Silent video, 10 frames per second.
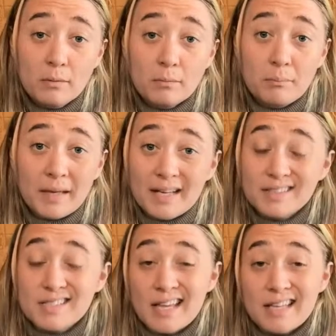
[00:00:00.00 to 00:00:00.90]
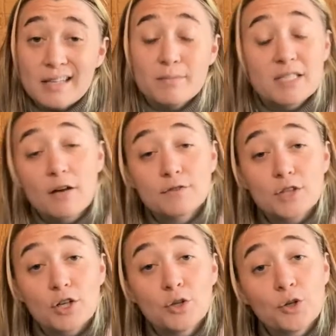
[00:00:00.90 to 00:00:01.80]
because they themselves
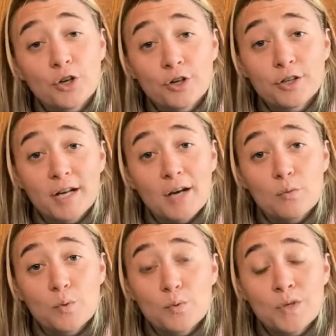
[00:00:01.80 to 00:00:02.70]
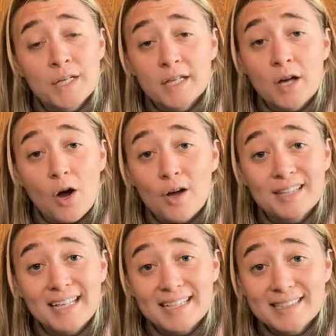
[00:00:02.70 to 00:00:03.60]
are hurt and wounded on
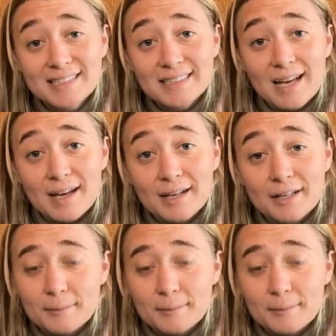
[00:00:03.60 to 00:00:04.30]
the inside.